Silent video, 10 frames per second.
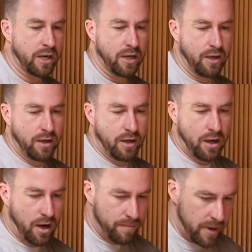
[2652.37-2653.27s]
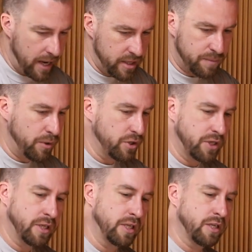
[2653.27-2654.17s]
And oh man, this
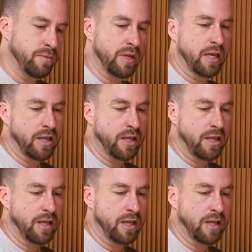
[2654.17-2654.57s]
person did this to me.